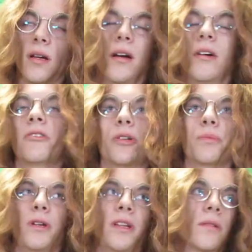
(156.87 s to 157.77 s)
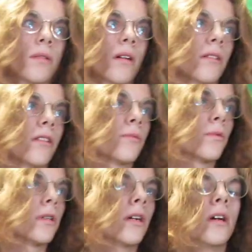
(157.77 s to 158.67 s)
I'll explain how logarithms
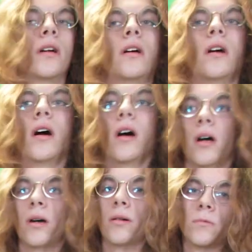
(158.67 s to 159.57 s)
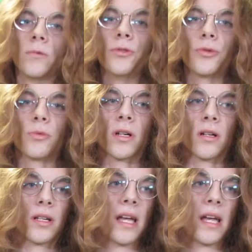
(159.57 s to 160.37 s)
work. Roots work